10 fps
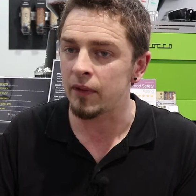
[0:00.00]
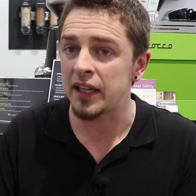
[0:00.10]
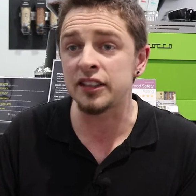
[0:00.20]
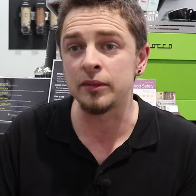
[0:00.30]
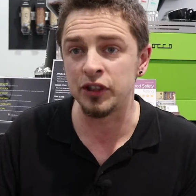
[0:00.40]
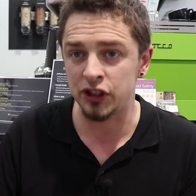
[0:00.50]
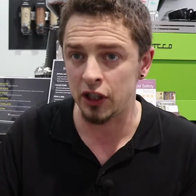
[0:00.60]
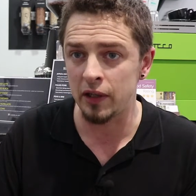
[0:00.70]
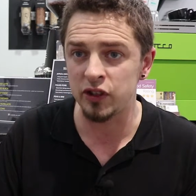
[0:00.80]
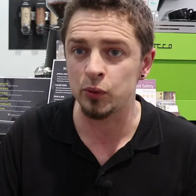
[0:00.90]
customer
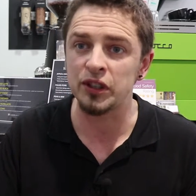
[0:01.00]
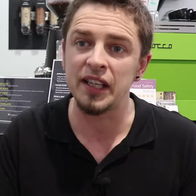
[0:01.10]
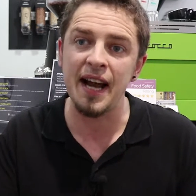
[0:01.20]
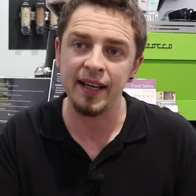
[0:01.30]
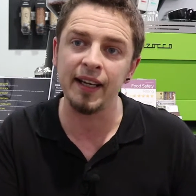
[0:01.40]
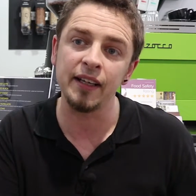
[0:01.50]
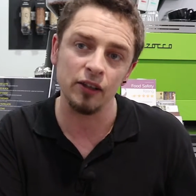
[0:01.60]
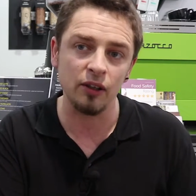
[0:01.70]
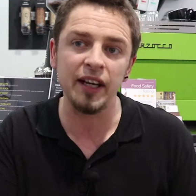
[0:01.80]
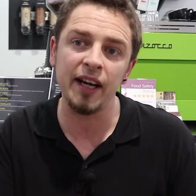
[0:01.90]
service was lacking in
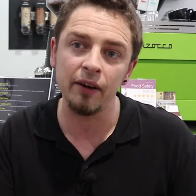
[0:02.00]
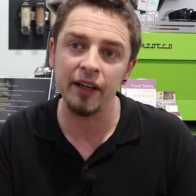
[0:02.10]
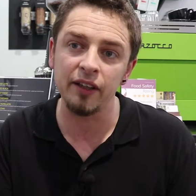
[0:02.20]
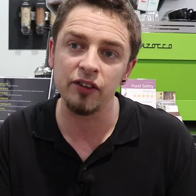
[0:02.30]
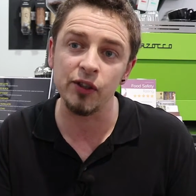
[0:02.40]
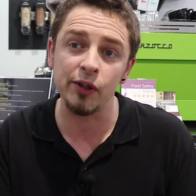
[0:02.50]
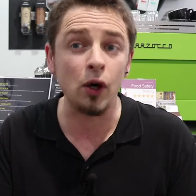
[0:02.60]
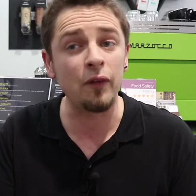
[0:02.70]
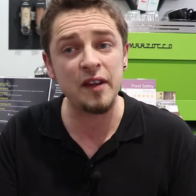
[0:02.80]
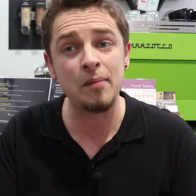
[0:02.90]
a lot of areas. So
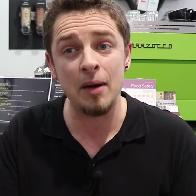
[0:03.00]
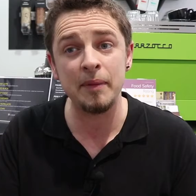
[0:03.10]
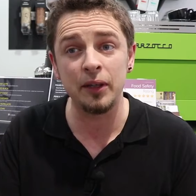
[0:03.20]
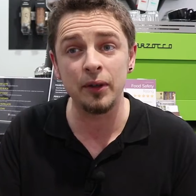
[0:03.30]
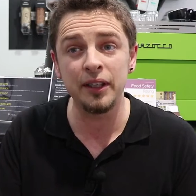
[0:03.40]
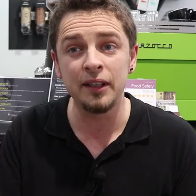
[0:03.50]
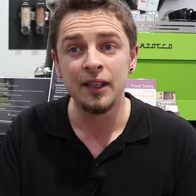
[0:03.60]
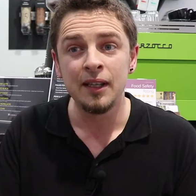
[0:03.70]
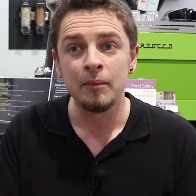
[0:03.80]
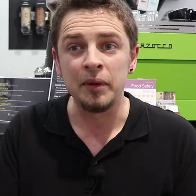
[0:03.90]
coffee might be good,
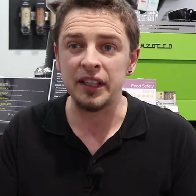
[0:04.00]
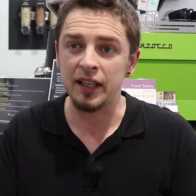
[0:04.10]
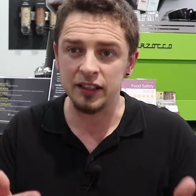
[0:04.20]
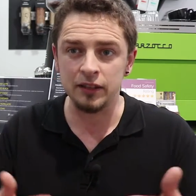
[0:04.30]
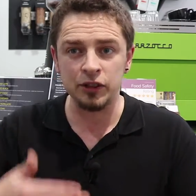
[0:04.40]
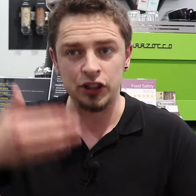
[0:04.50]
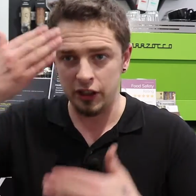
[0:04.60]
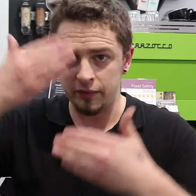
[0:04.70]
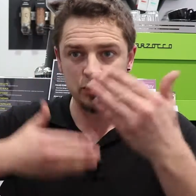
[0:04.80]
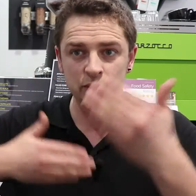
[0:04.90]
but the customer
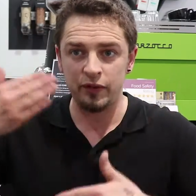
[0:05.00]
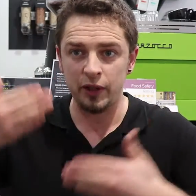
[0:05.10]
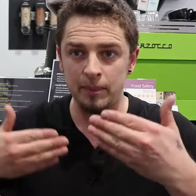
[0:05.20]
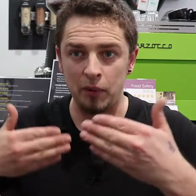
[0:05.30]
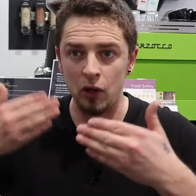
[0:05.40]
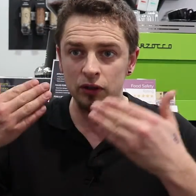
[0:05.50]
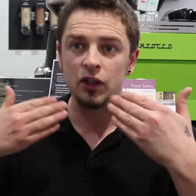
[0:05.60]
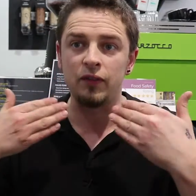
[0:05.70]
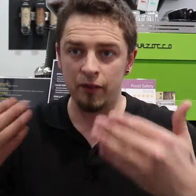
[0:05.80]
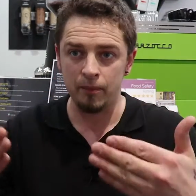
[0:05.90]
service was very blocked
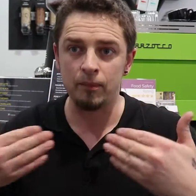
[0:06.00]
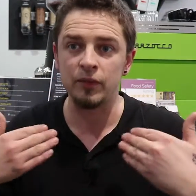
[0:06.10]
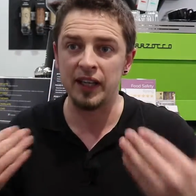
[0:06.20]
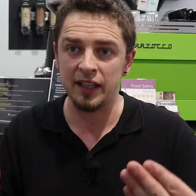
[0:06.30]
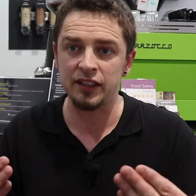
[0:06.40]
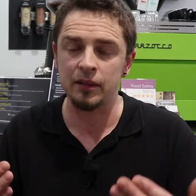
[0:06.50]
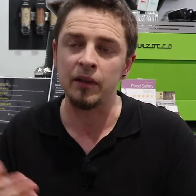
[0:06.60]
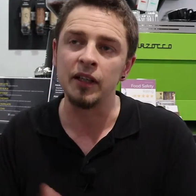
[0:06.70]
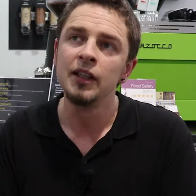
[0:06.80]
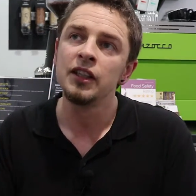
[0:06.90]
off from the
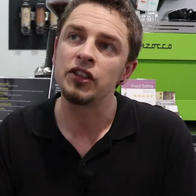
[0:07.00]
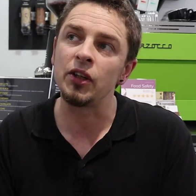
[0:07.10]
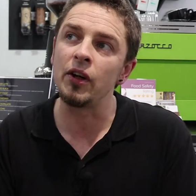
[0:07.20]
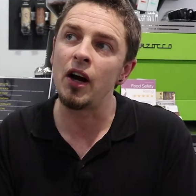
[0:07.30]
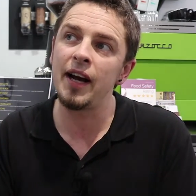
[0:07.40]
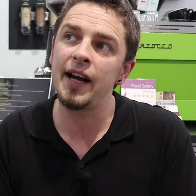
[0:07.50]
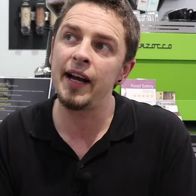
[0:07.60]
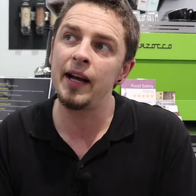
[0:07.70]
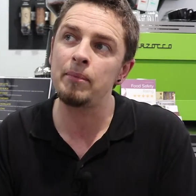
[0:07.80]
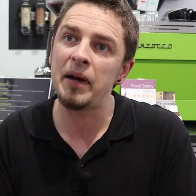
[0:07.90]
customer. So
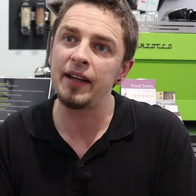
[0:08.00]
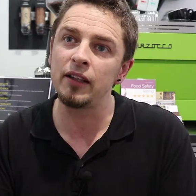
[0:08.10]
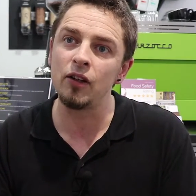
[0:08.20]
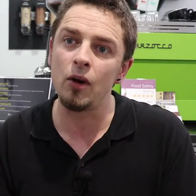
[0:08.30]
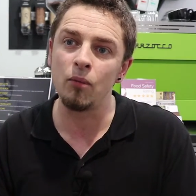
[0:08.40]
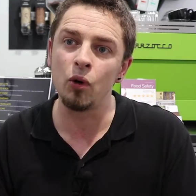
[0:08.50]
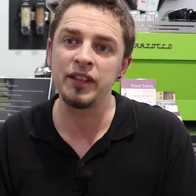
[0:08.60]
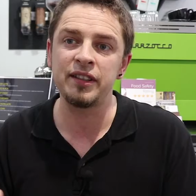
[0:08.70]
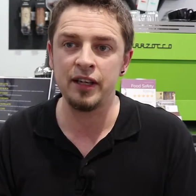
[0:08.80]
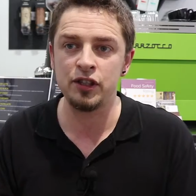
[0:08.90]
I paid a lot more
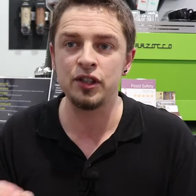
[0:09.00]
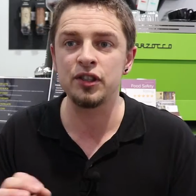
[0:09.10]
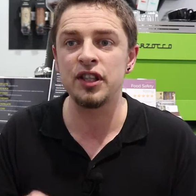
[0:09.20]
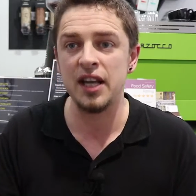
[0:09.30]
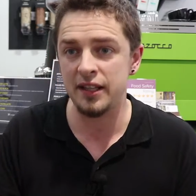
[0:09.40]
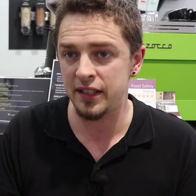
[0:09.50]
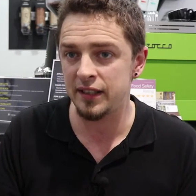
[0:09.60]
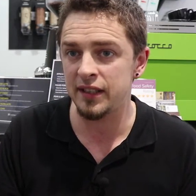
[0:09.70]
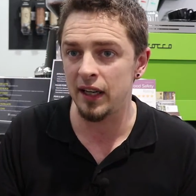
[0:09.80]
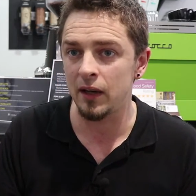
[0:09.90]
attention to that
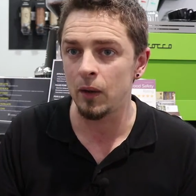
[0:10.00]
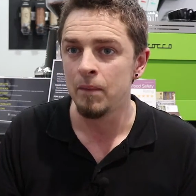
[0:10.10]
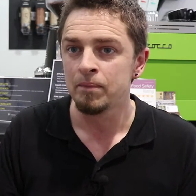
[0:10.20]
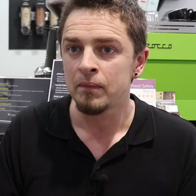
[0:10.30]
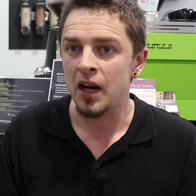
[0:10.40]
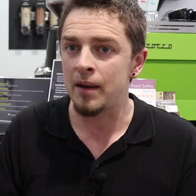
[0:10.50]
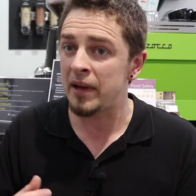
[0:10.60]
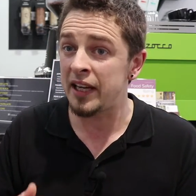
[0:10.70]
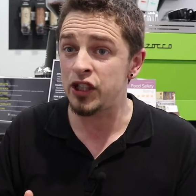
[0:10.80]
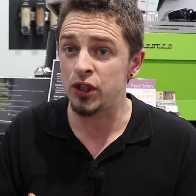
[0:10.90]
detail. I
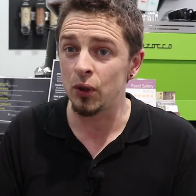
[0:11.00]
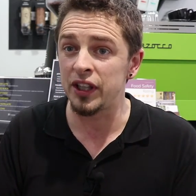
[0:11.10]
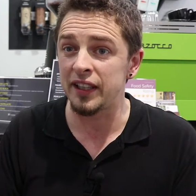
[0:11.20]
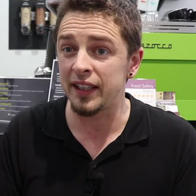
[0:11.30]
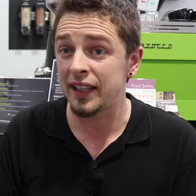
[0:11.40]
made sure that the